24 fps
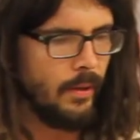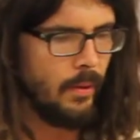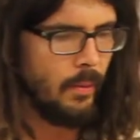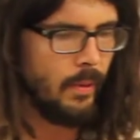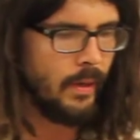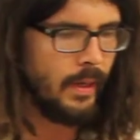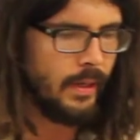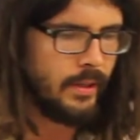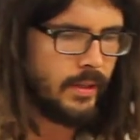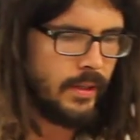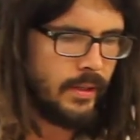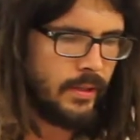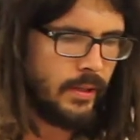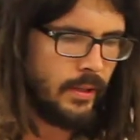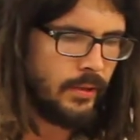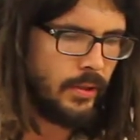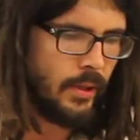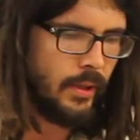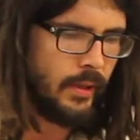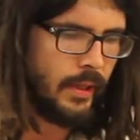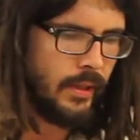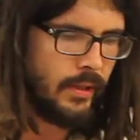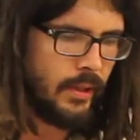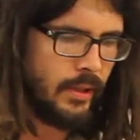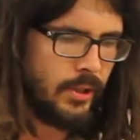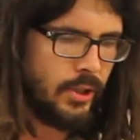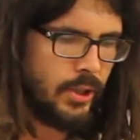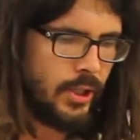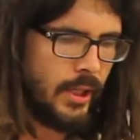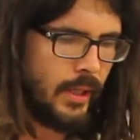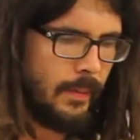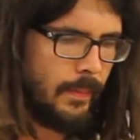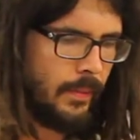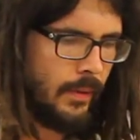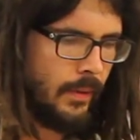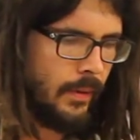want it just to turn into
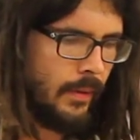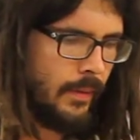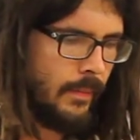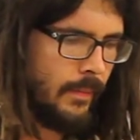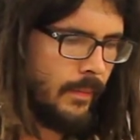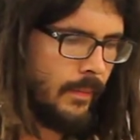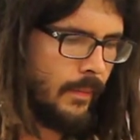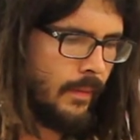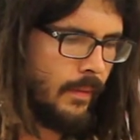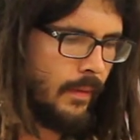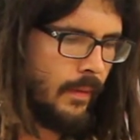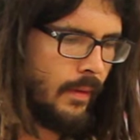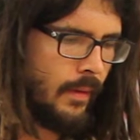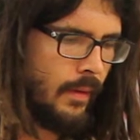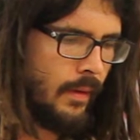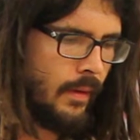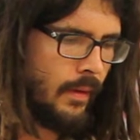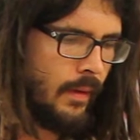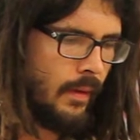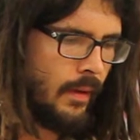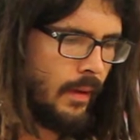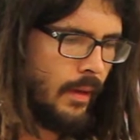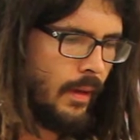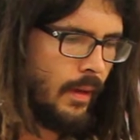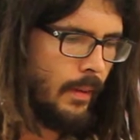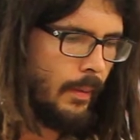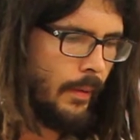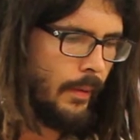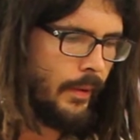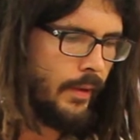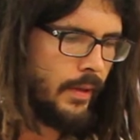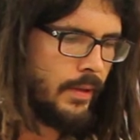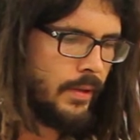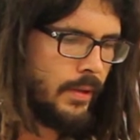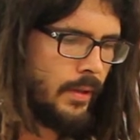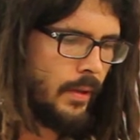chibble.
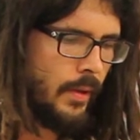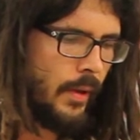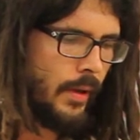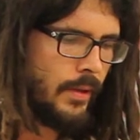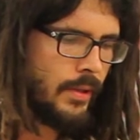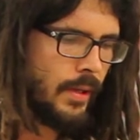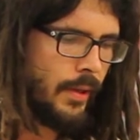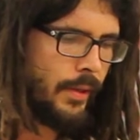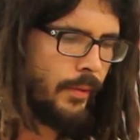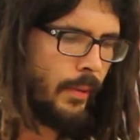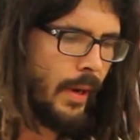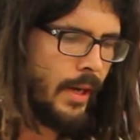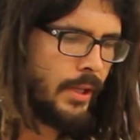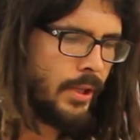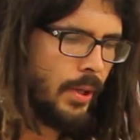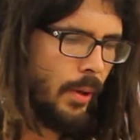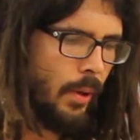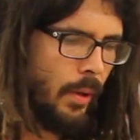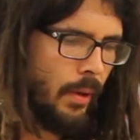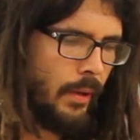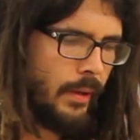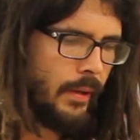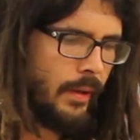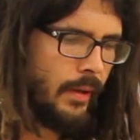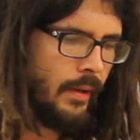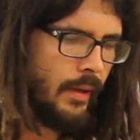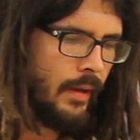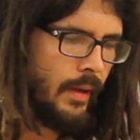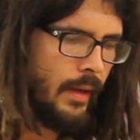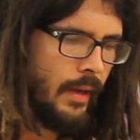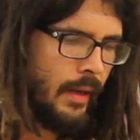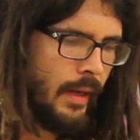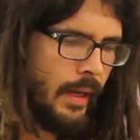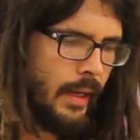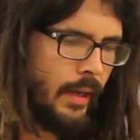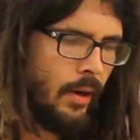There's a threshold.
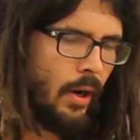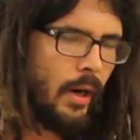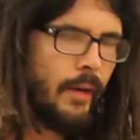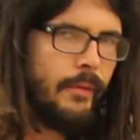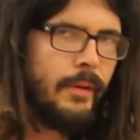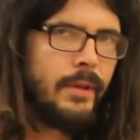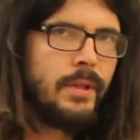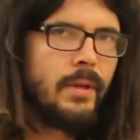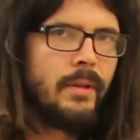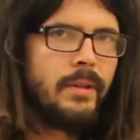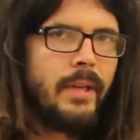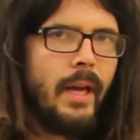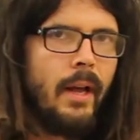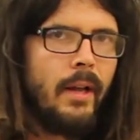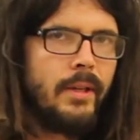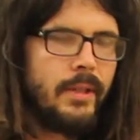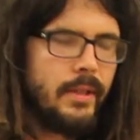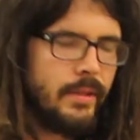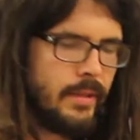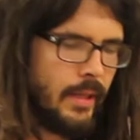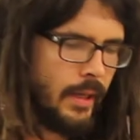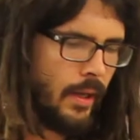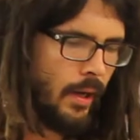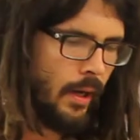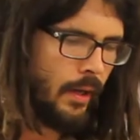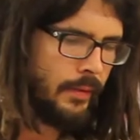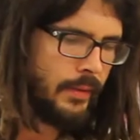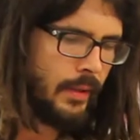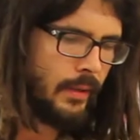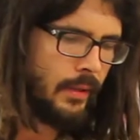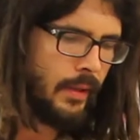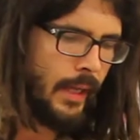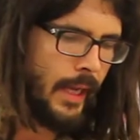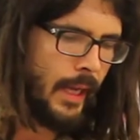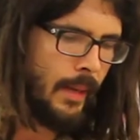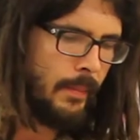In artificial intelligence, they call it the
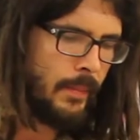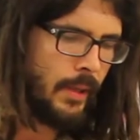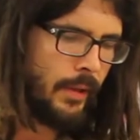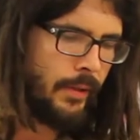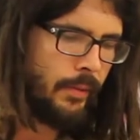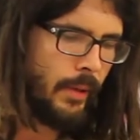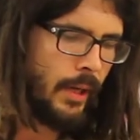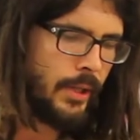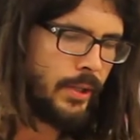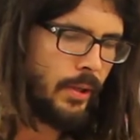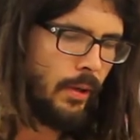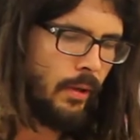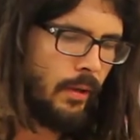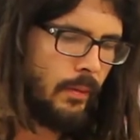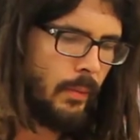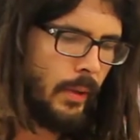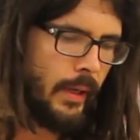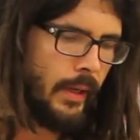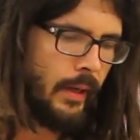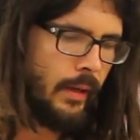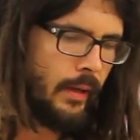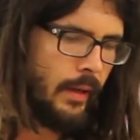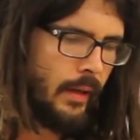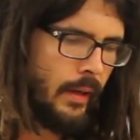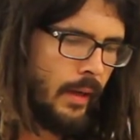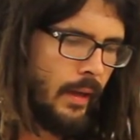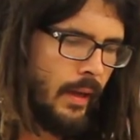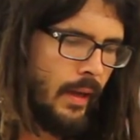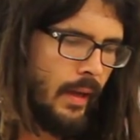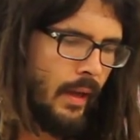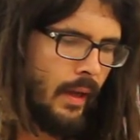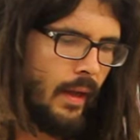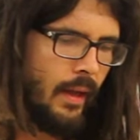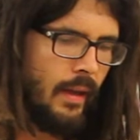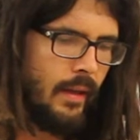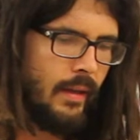lambda threshold, where
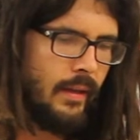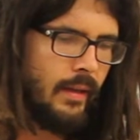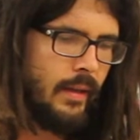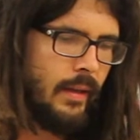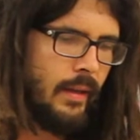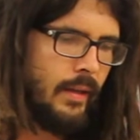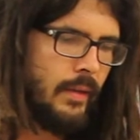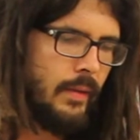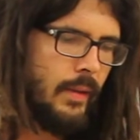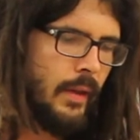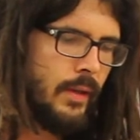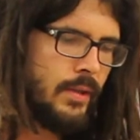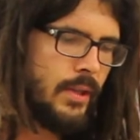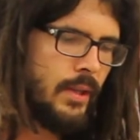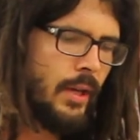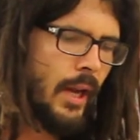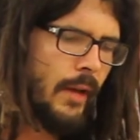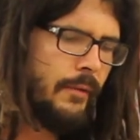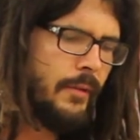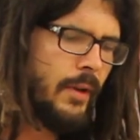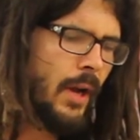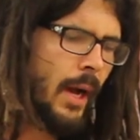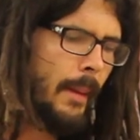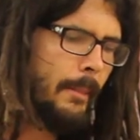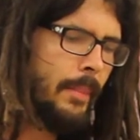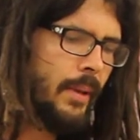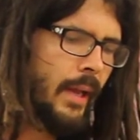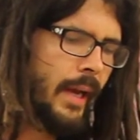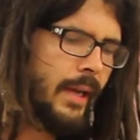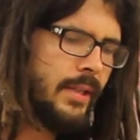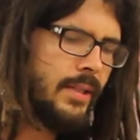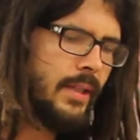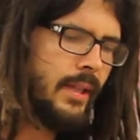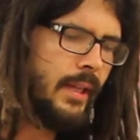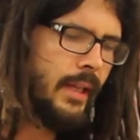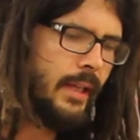there's enough
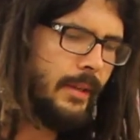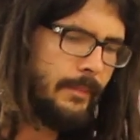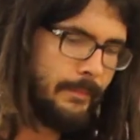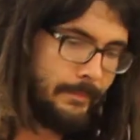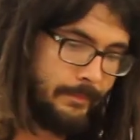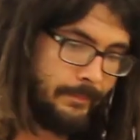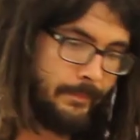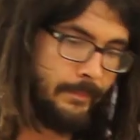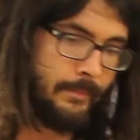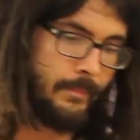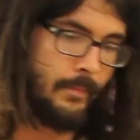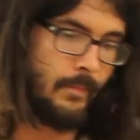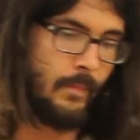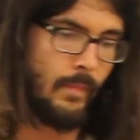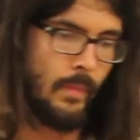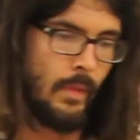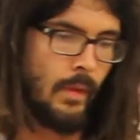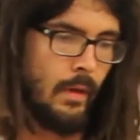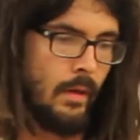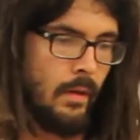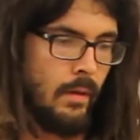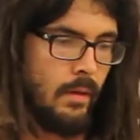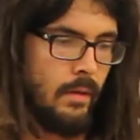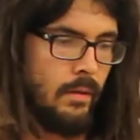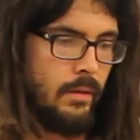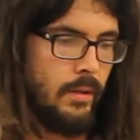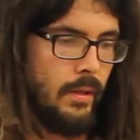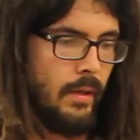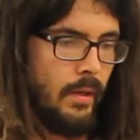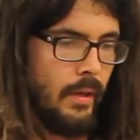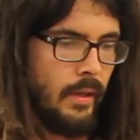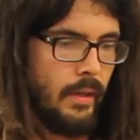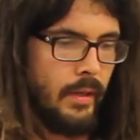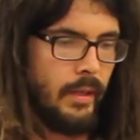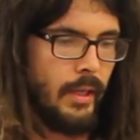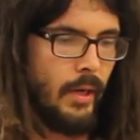complexity to
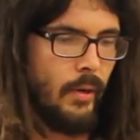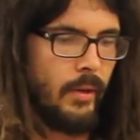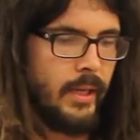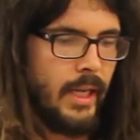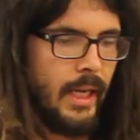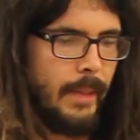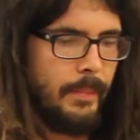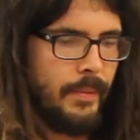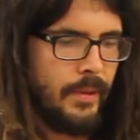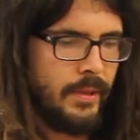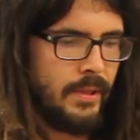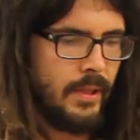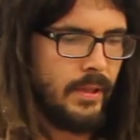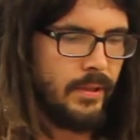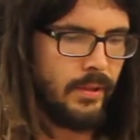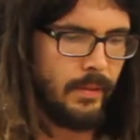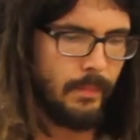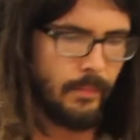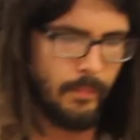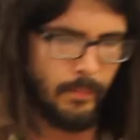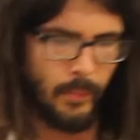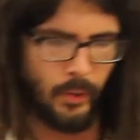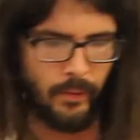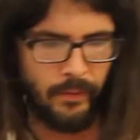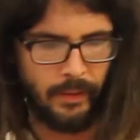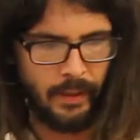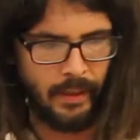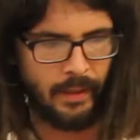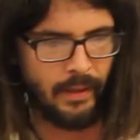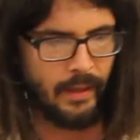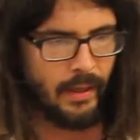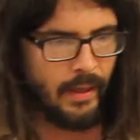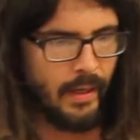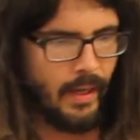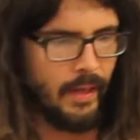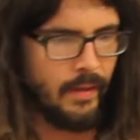keep the system moving,
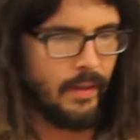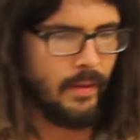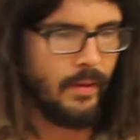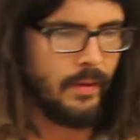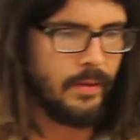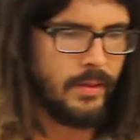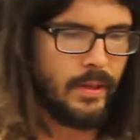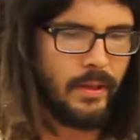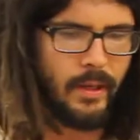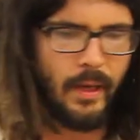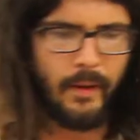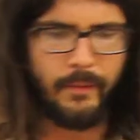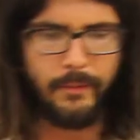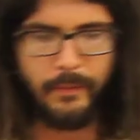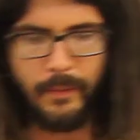and then there's enough